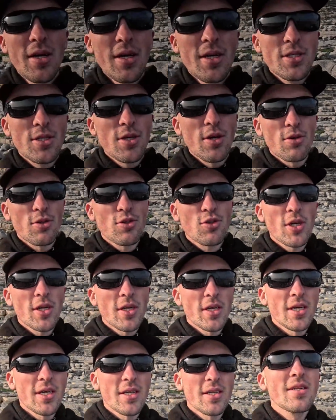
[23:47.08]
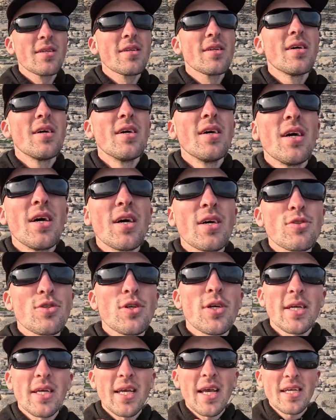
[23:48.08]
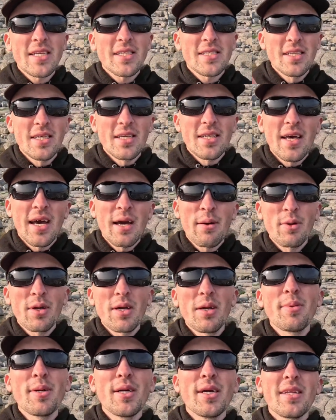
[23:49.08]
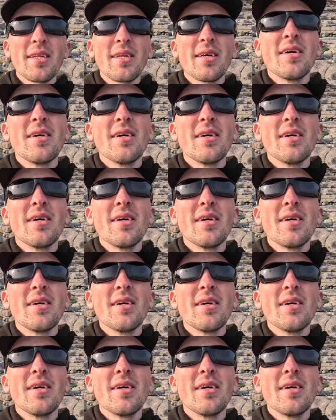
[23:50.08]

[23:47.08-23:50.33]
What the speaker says: So I was trying to cast it that way a bit.